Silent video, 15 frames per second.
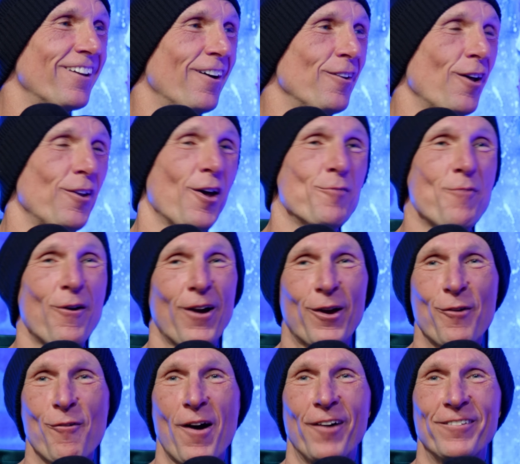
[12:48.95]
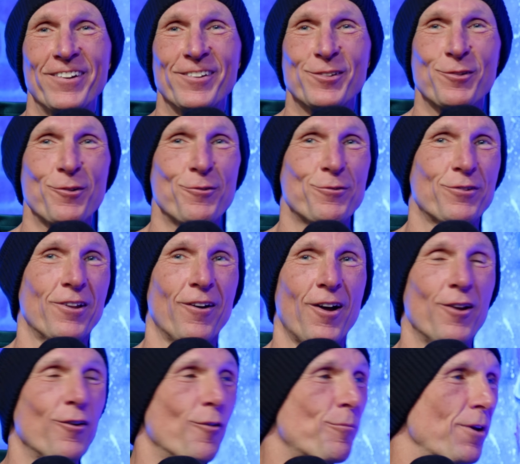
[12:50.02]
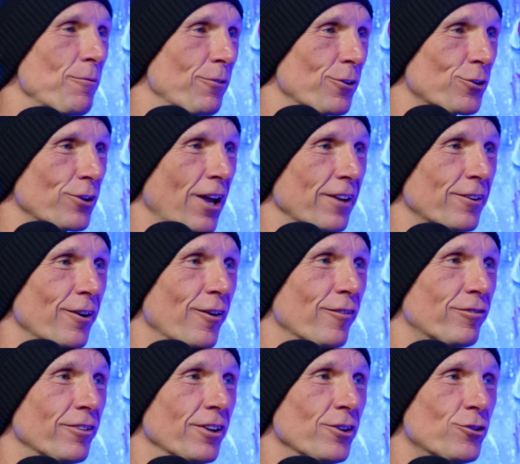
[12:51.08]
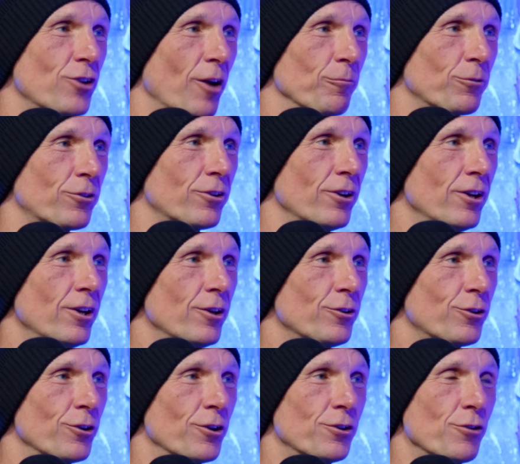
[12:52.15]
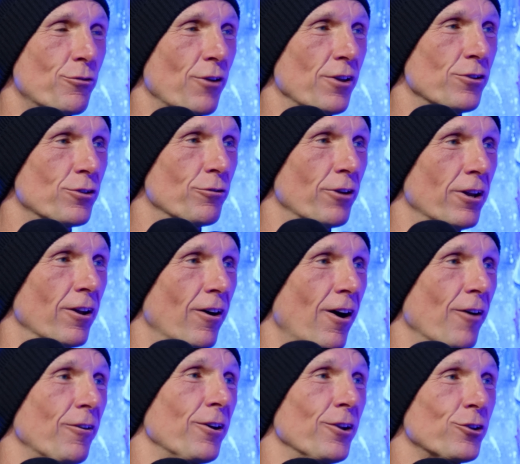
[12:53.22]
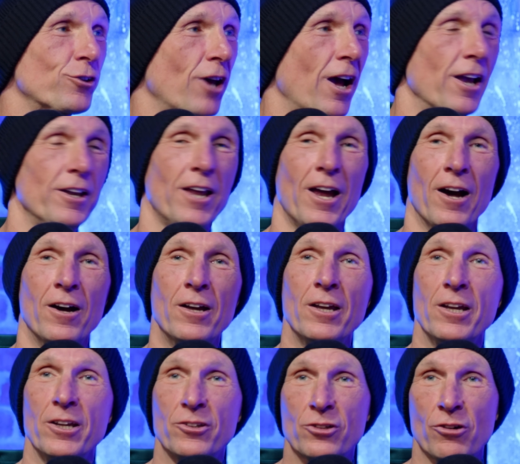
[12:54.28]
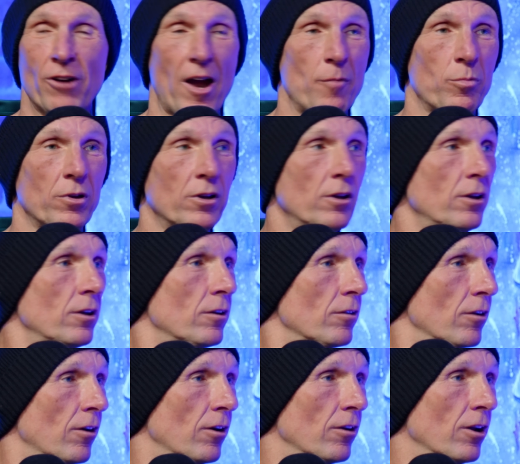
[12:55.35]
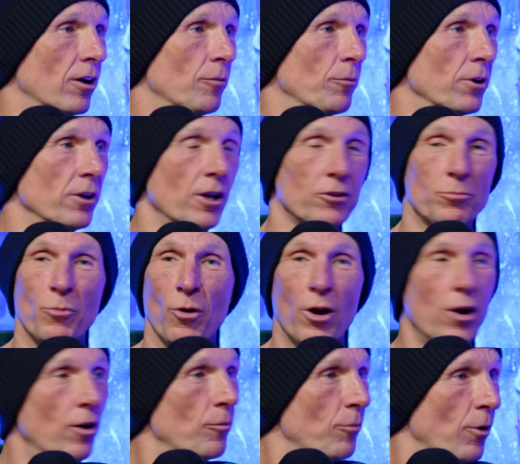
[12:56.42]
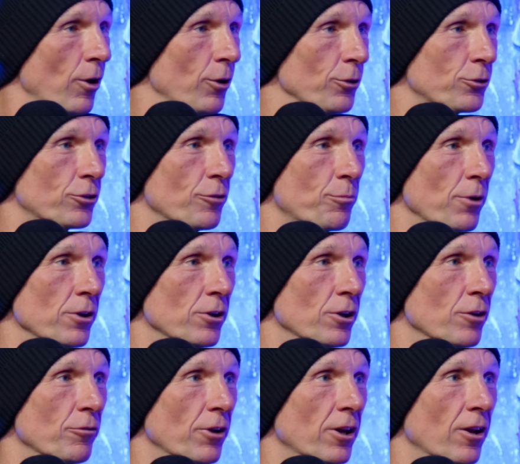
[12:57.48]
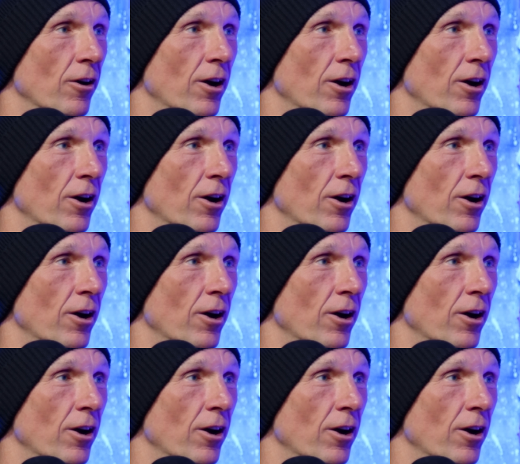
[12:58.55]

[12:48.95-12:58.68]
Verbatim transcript: I, I know Michael Owen is sort of like a lot of people have slagged it off, and he jumps to the defence of it. Like I'm going to say it now, it's crap. Like you know I mean, that's my my honest opinion of it.